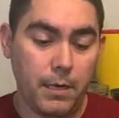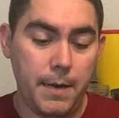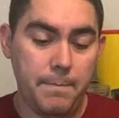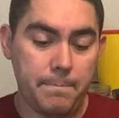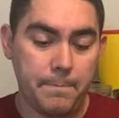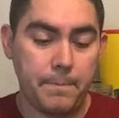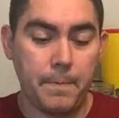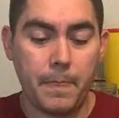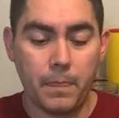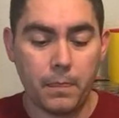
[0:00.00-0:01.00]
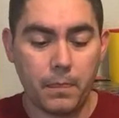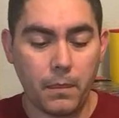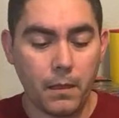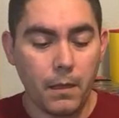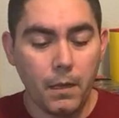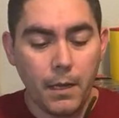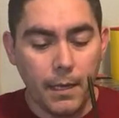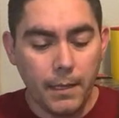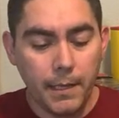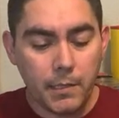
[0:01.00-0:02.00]
Okay.
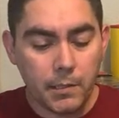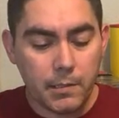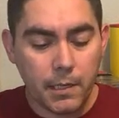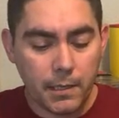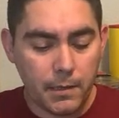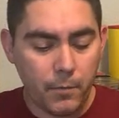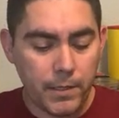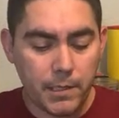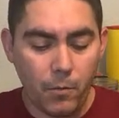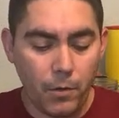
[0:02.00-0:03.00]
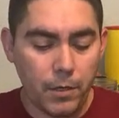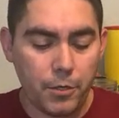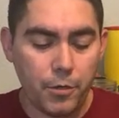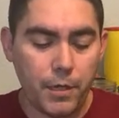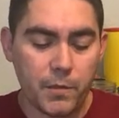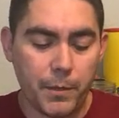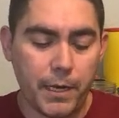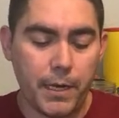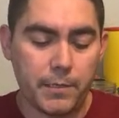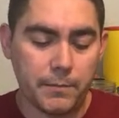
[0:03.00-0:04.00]
And this is the reason I wanted to do this,
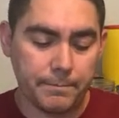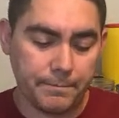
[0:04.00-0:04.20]
because